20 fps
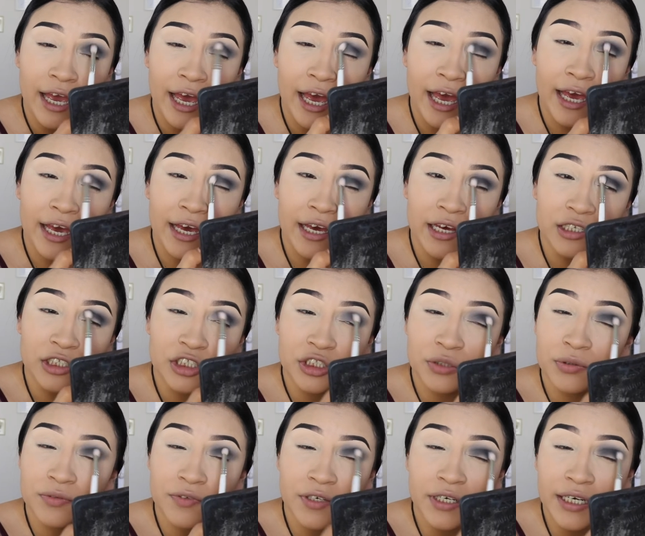And
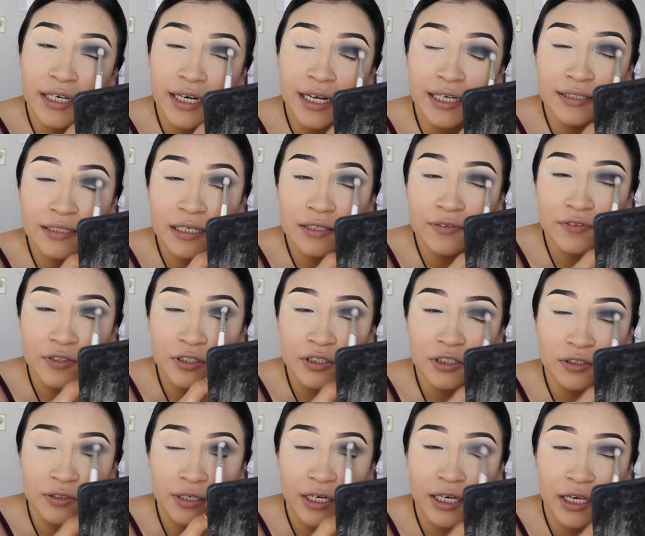she was very nice at
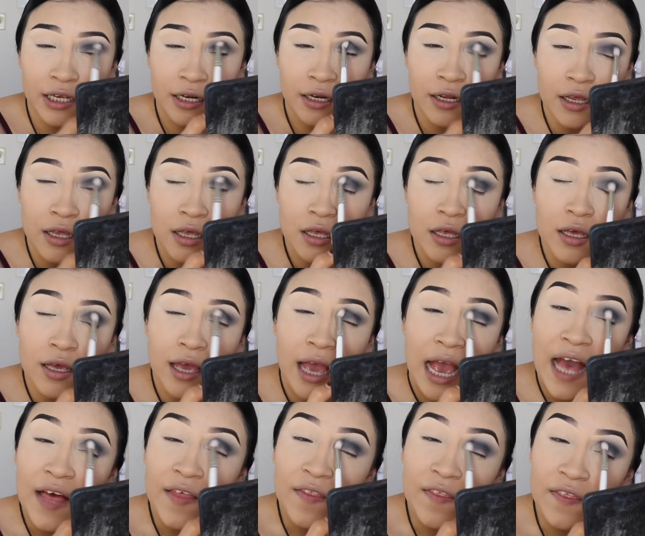first, right?
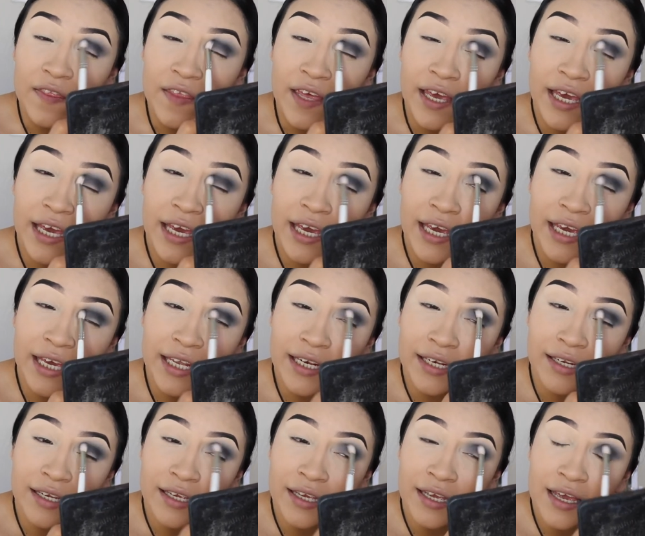And
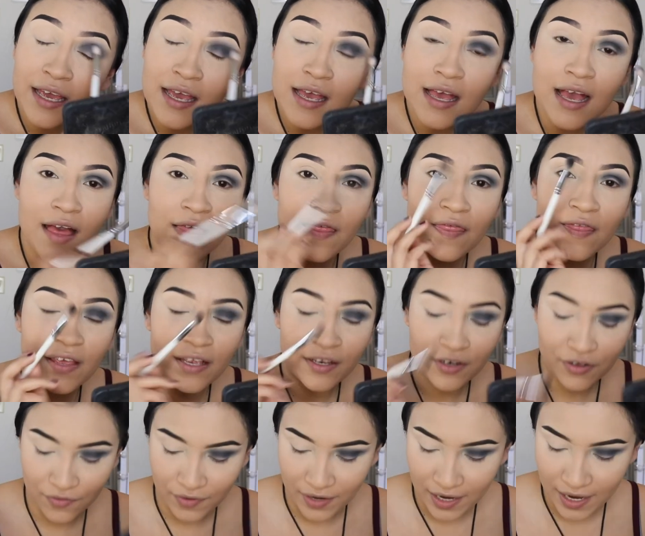then
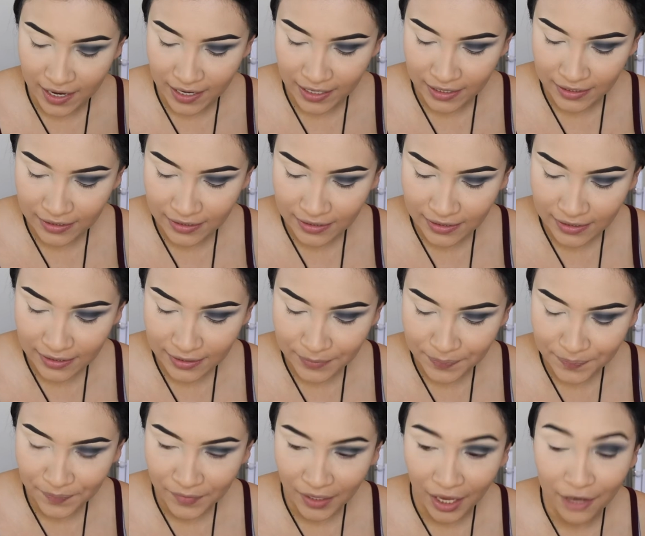you guys,
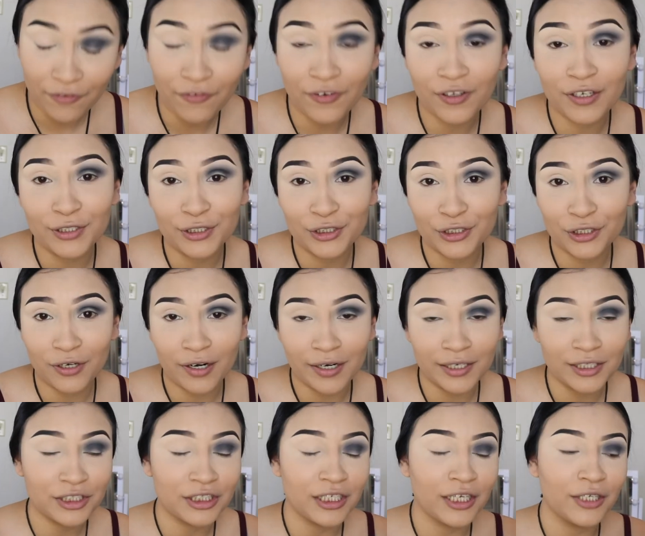I finished her
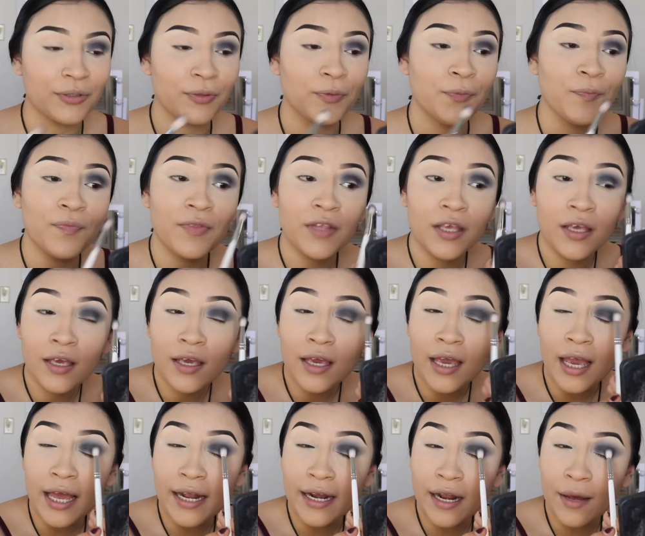eyeshadow,
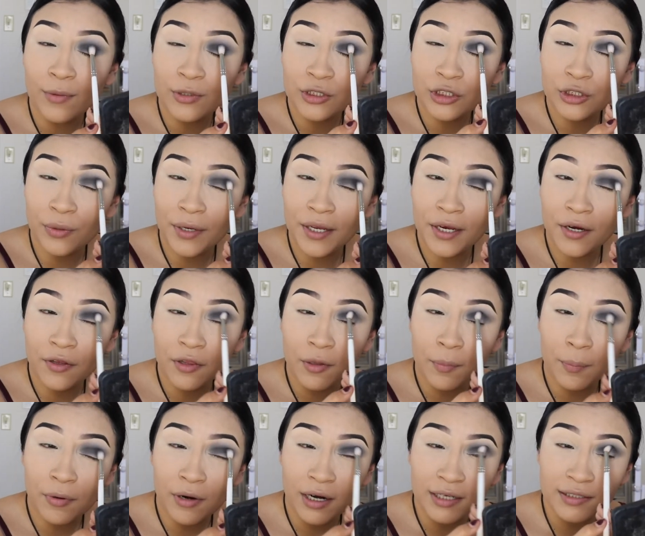and I was showing her
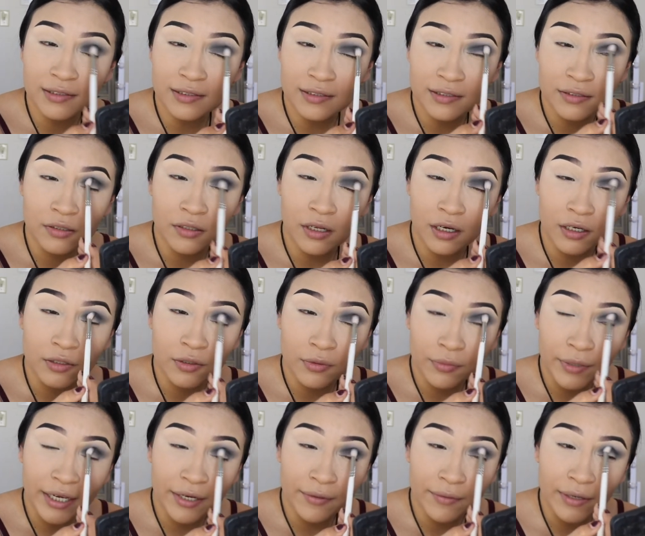the process along the
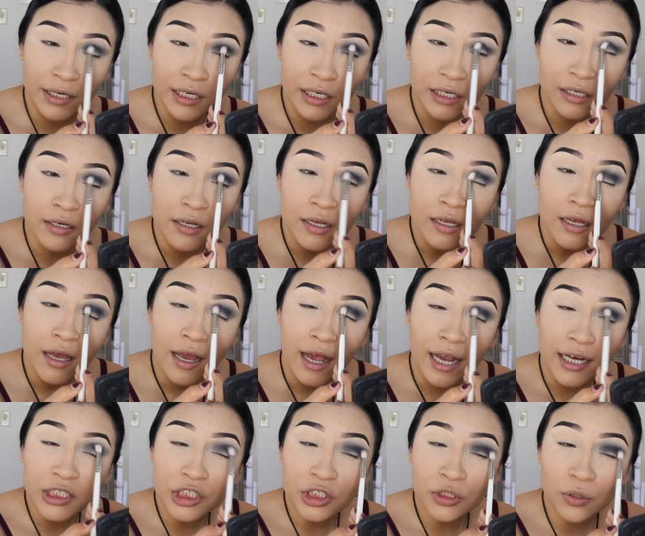way, right?
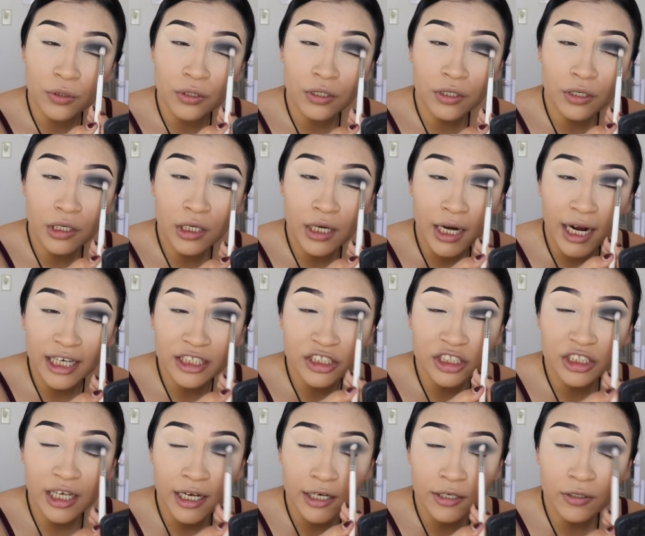I show her
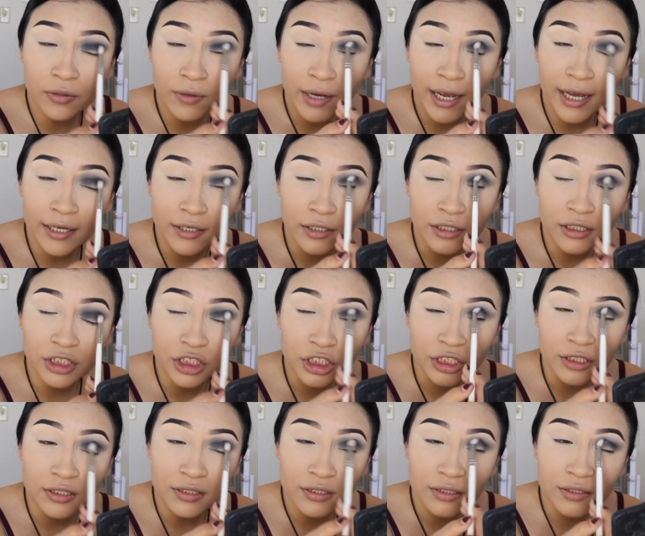eyeshadow, and
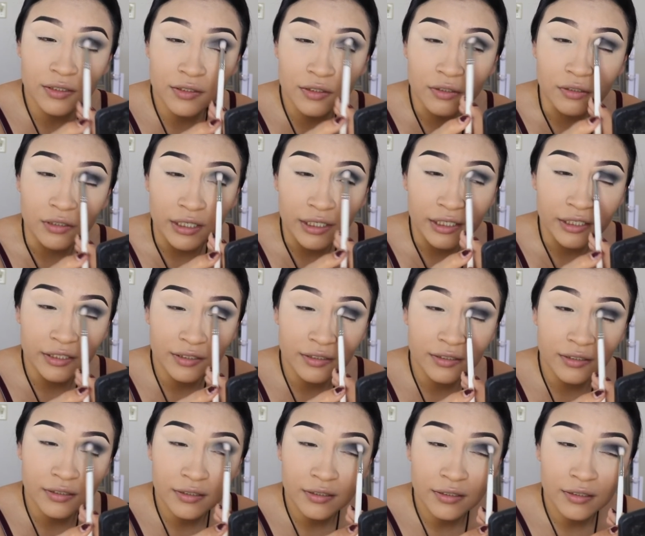Jesus
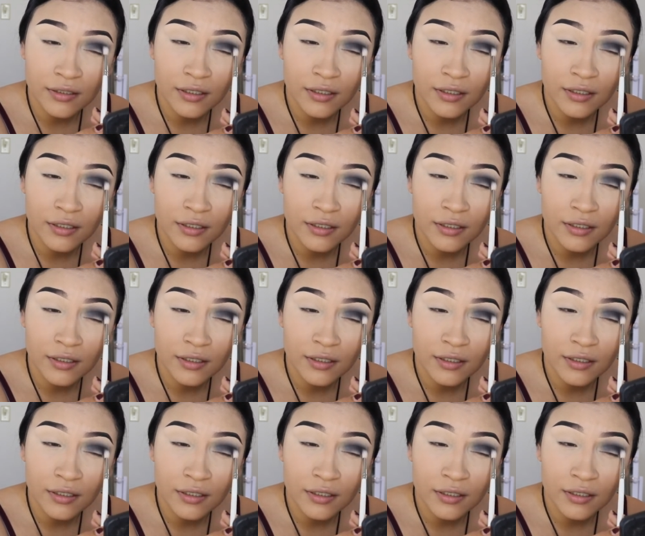Christ,